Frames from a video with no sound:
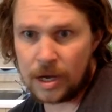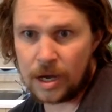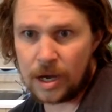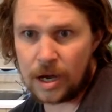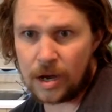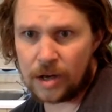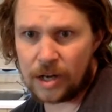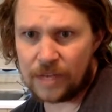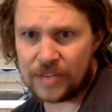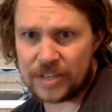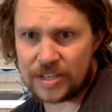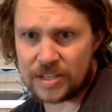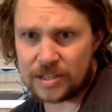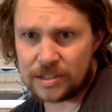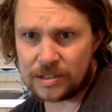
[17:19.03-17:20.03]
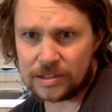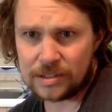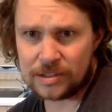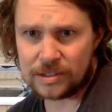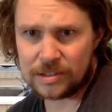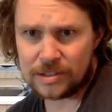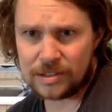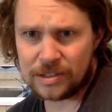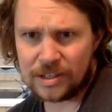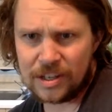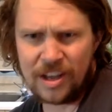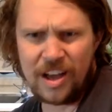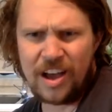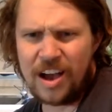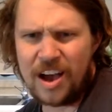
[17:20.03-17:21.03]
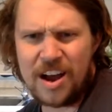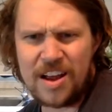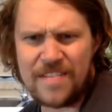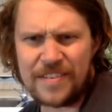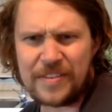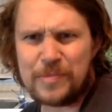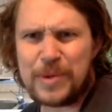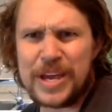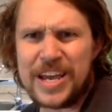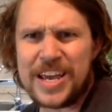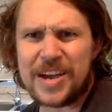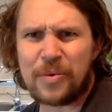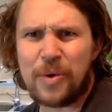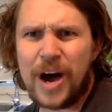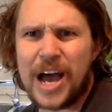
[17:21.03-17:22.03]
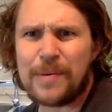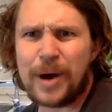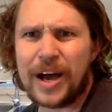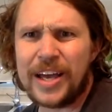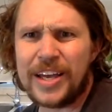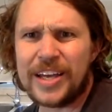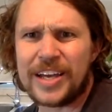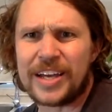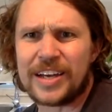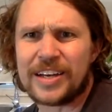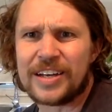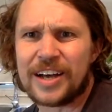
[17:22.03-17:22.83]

Oh, I love this. I don't even have to be here. Why am I here?